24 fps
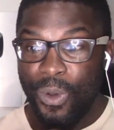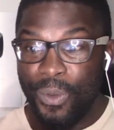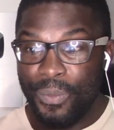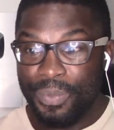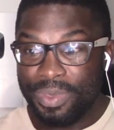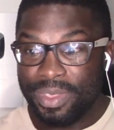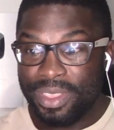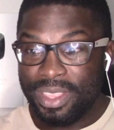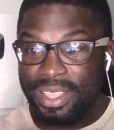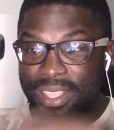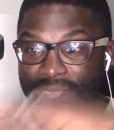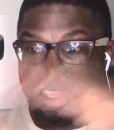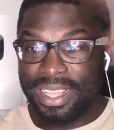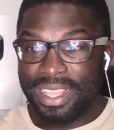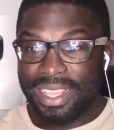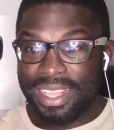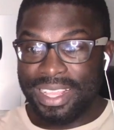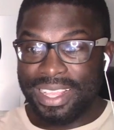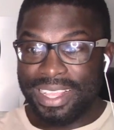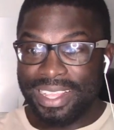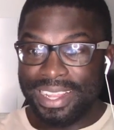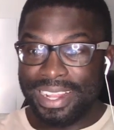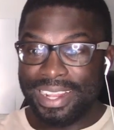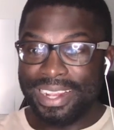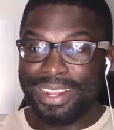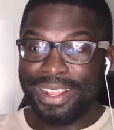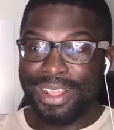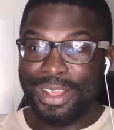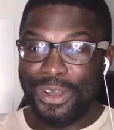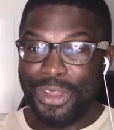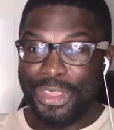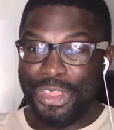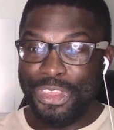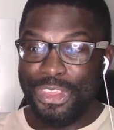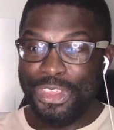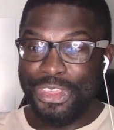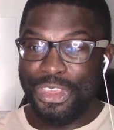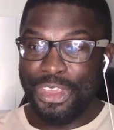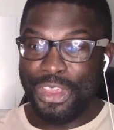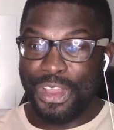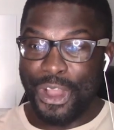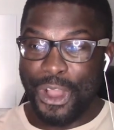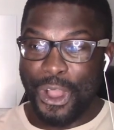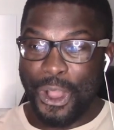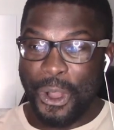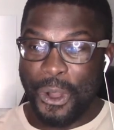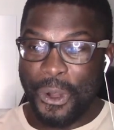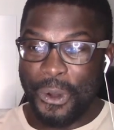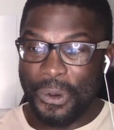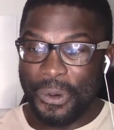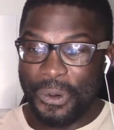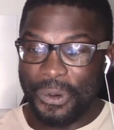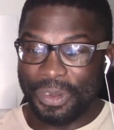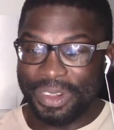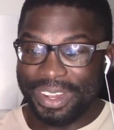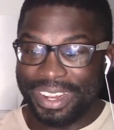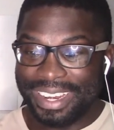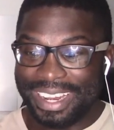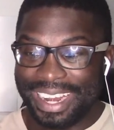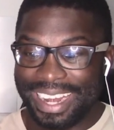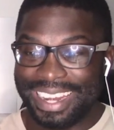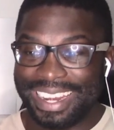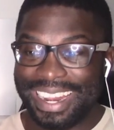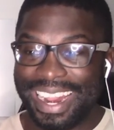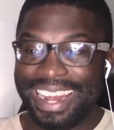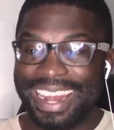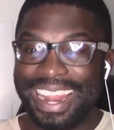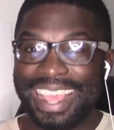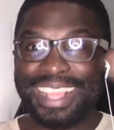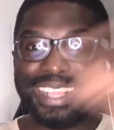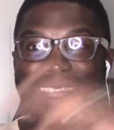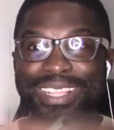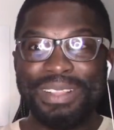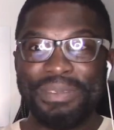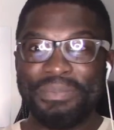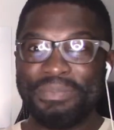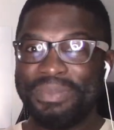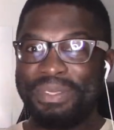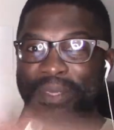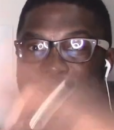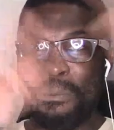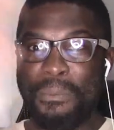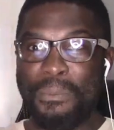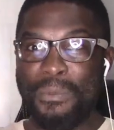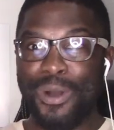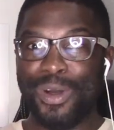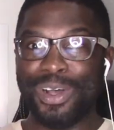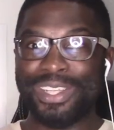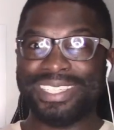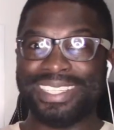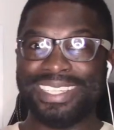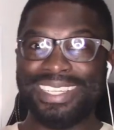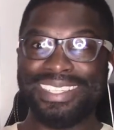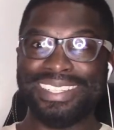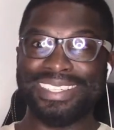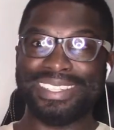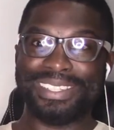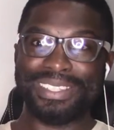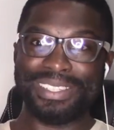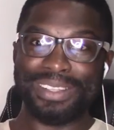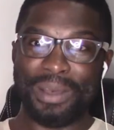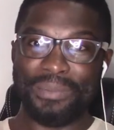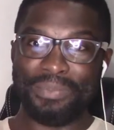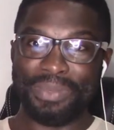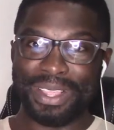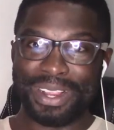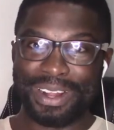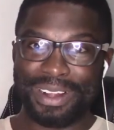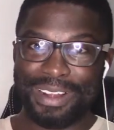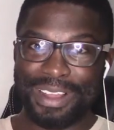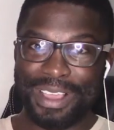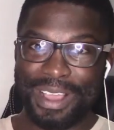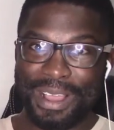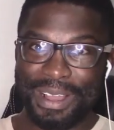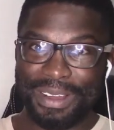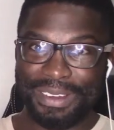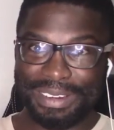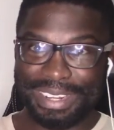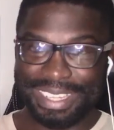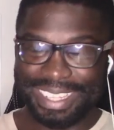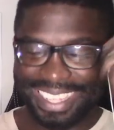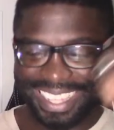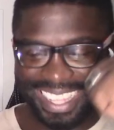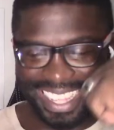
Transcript: Oh, yo, that like Moses up the cloud.